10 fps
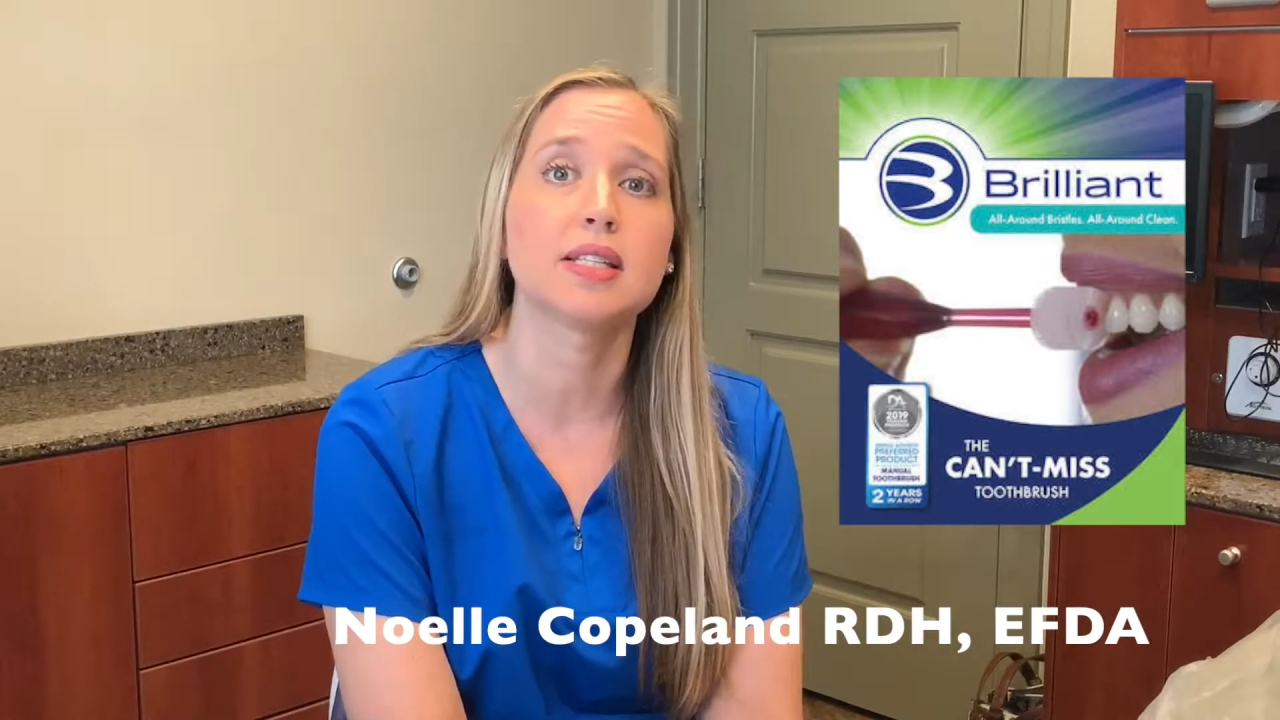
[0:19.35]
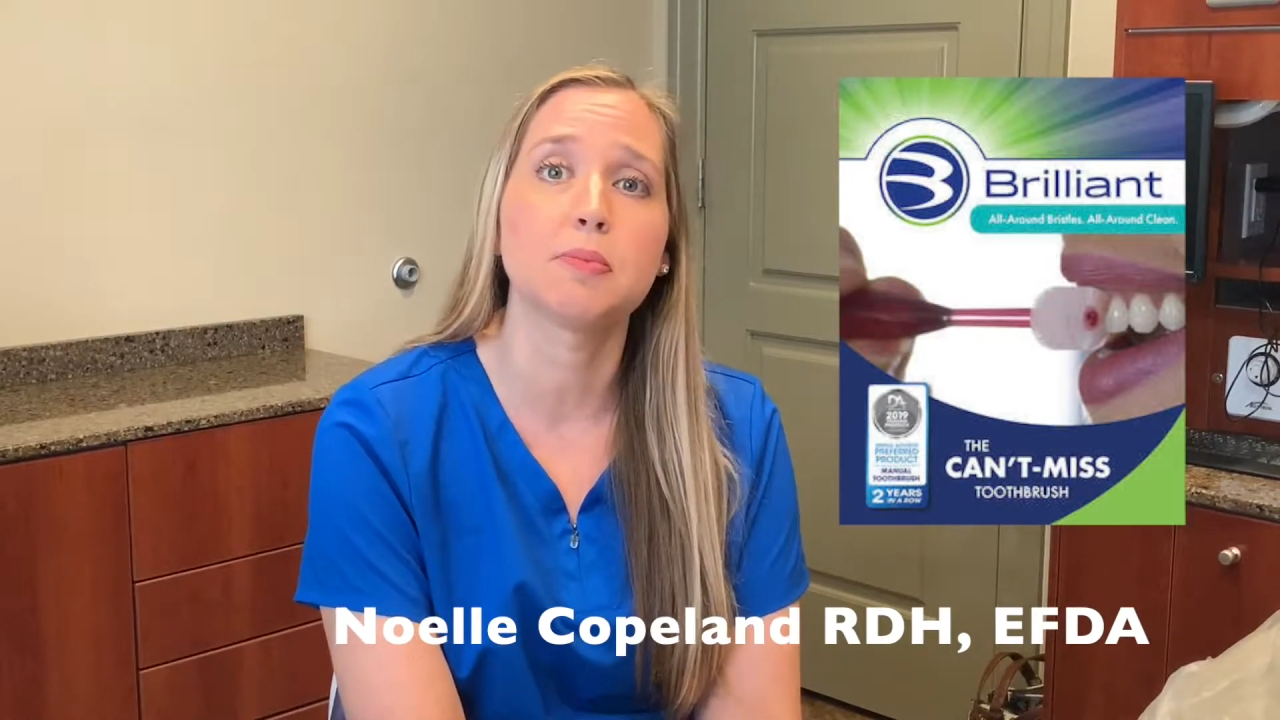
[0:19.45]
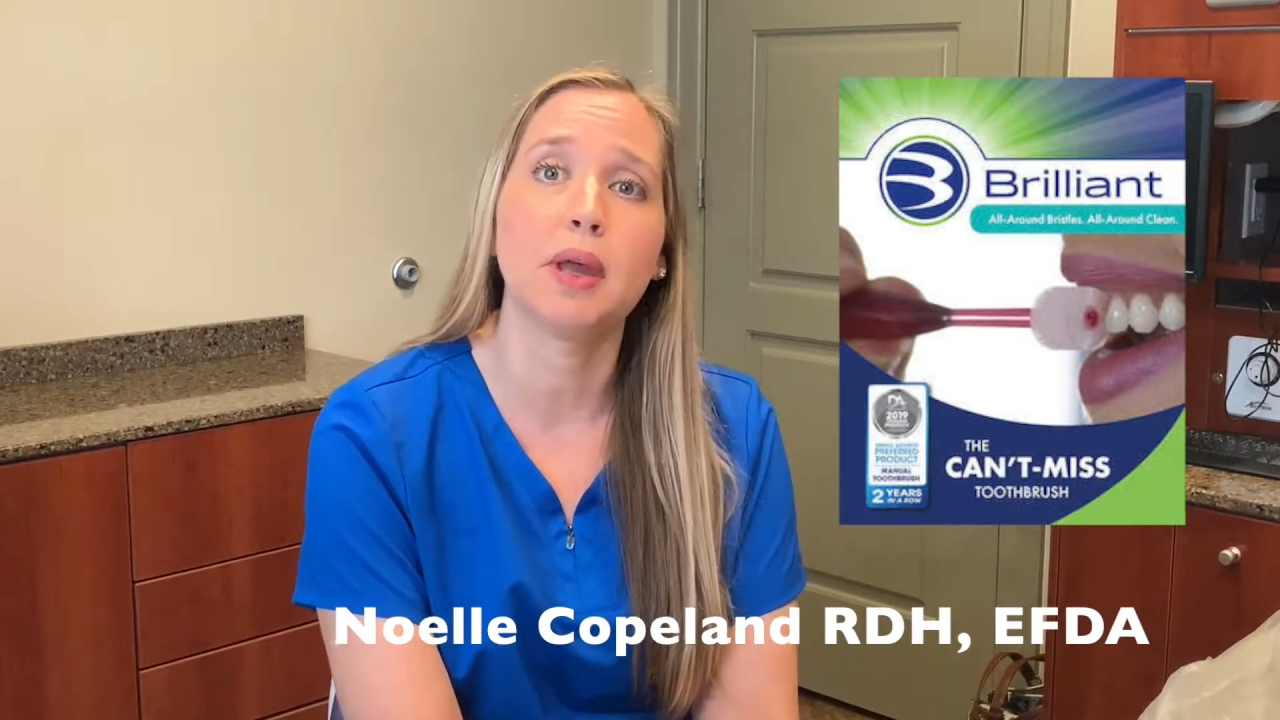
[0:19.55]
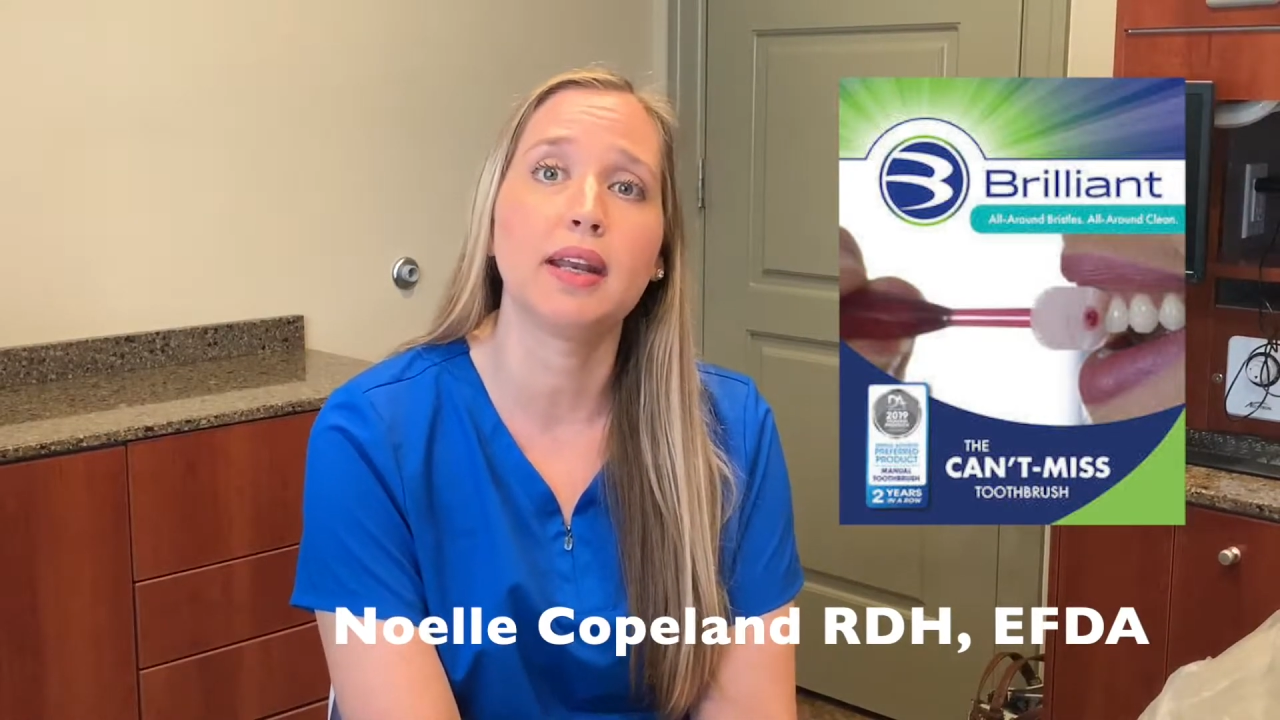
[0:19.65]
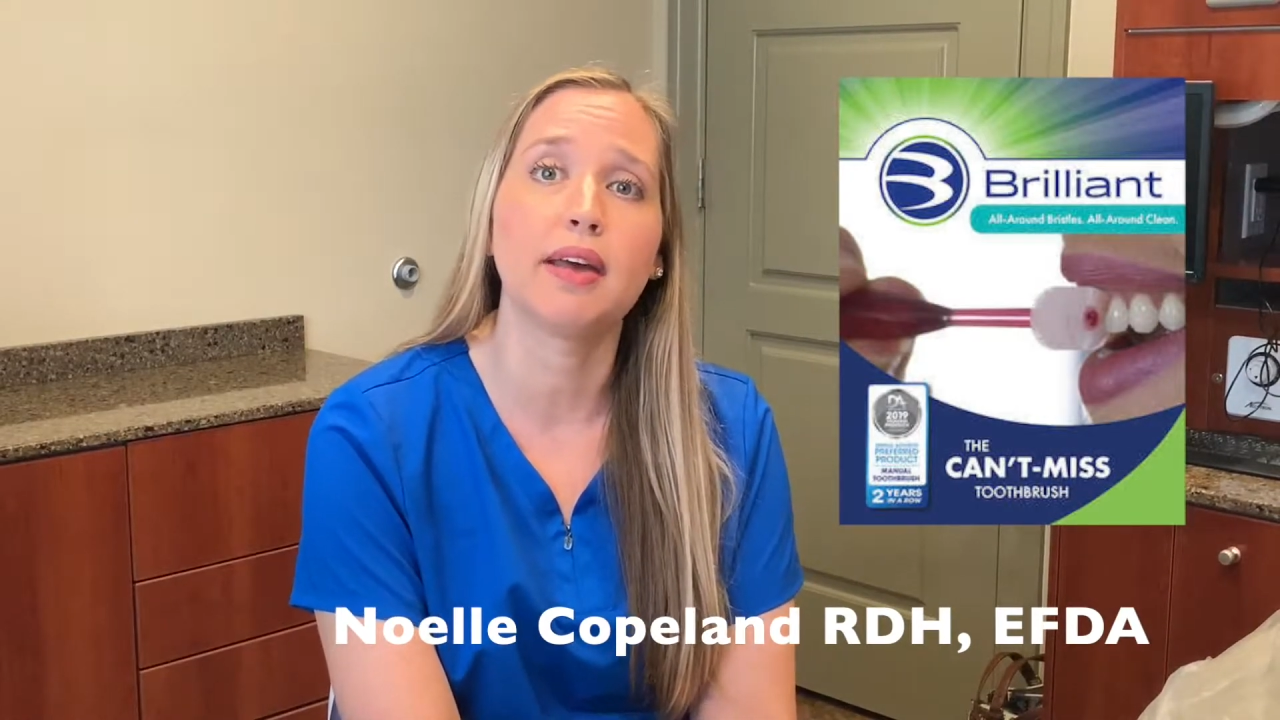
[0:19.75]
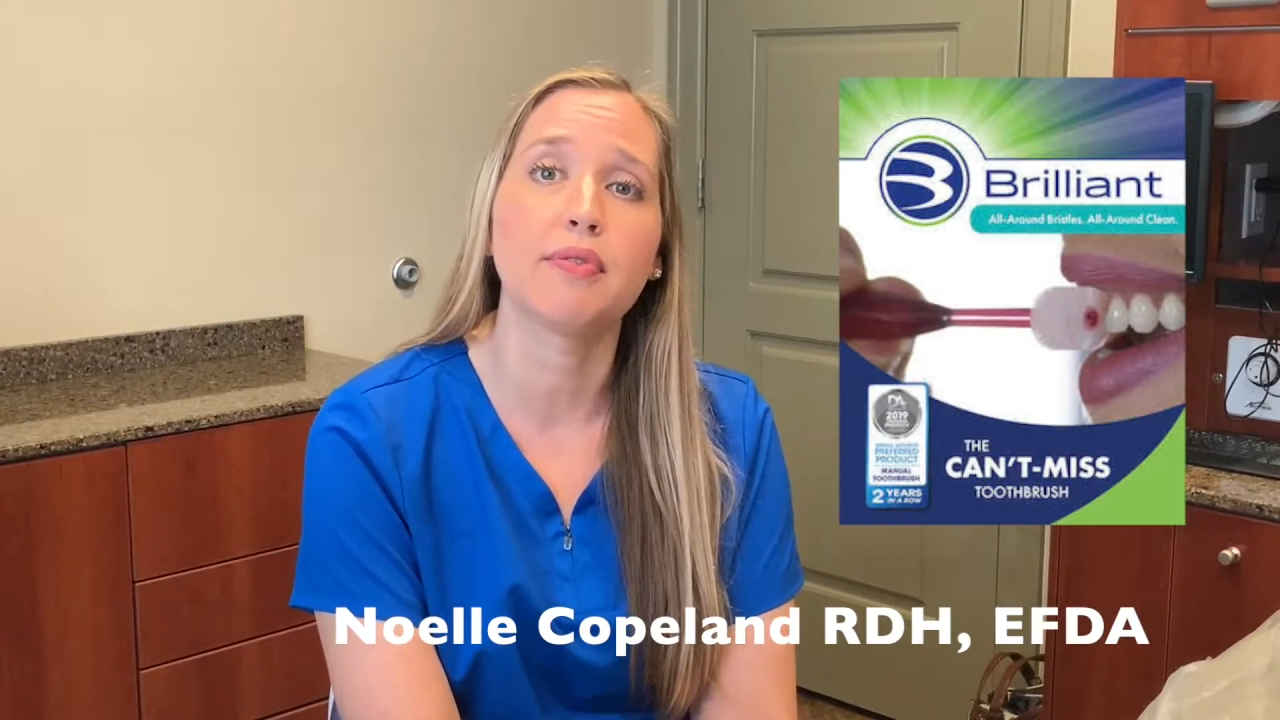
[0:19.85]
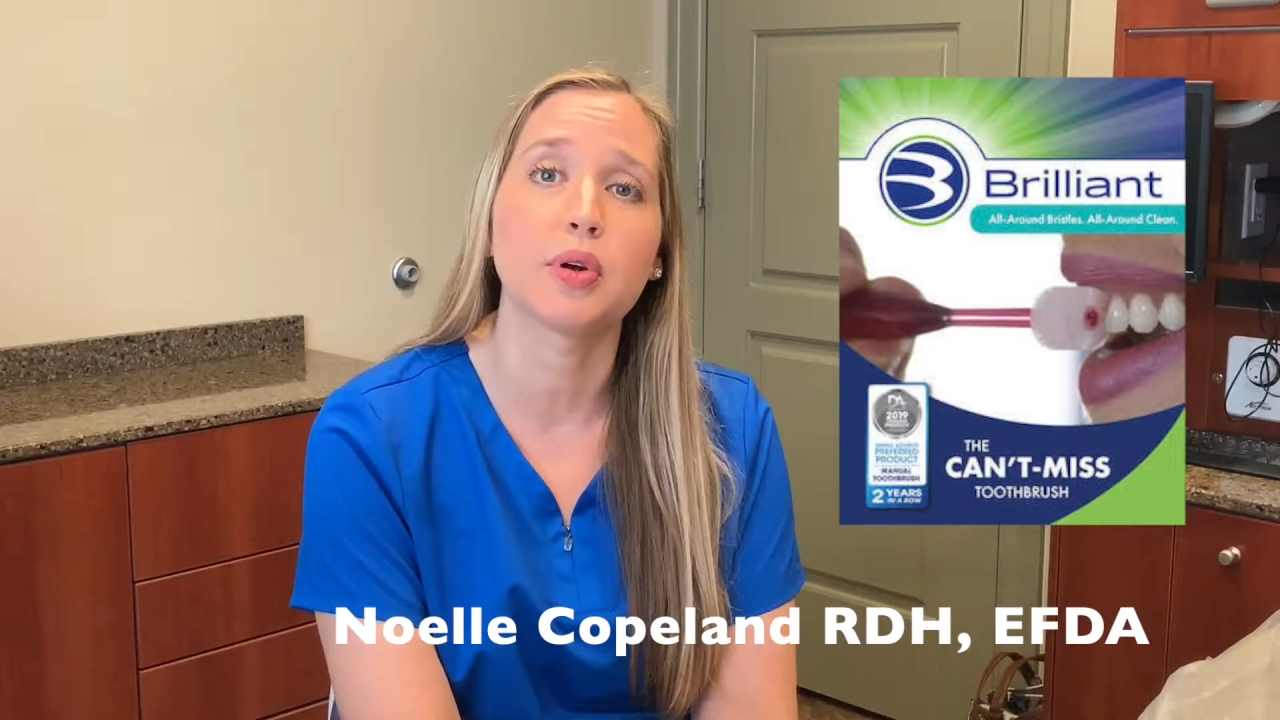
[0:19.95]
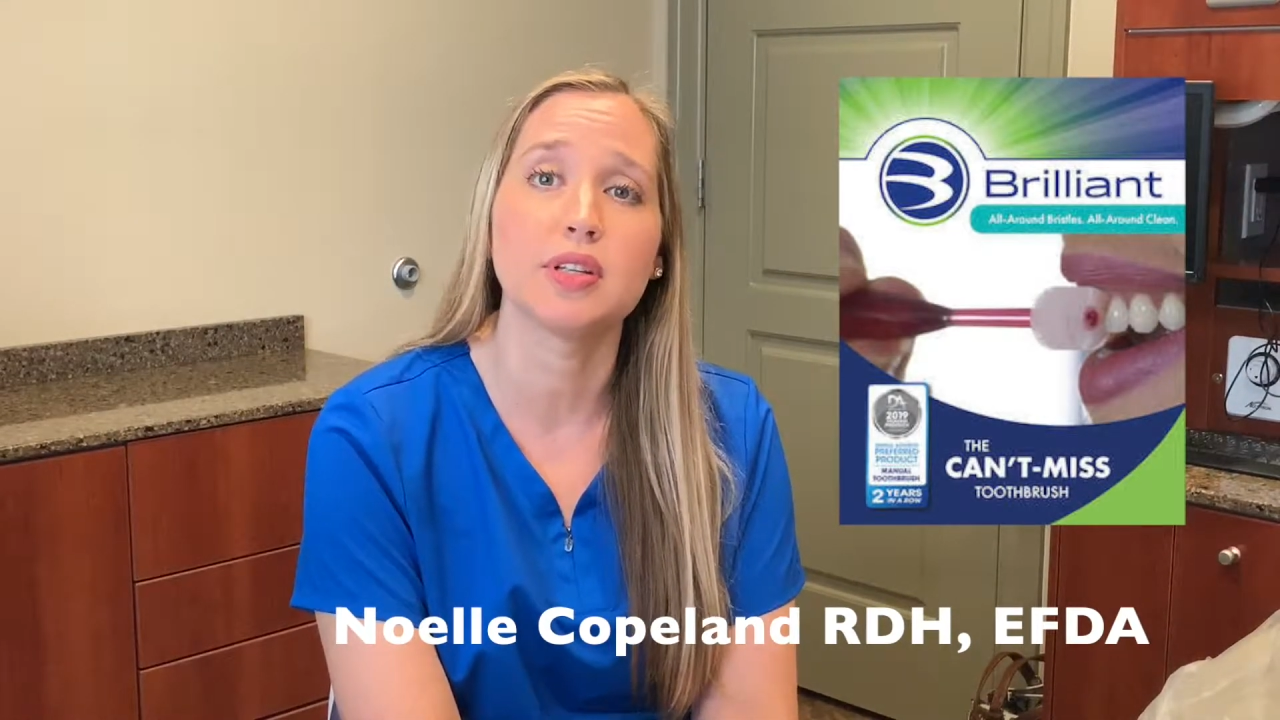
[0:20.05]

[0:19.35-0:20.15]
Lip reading: explain that for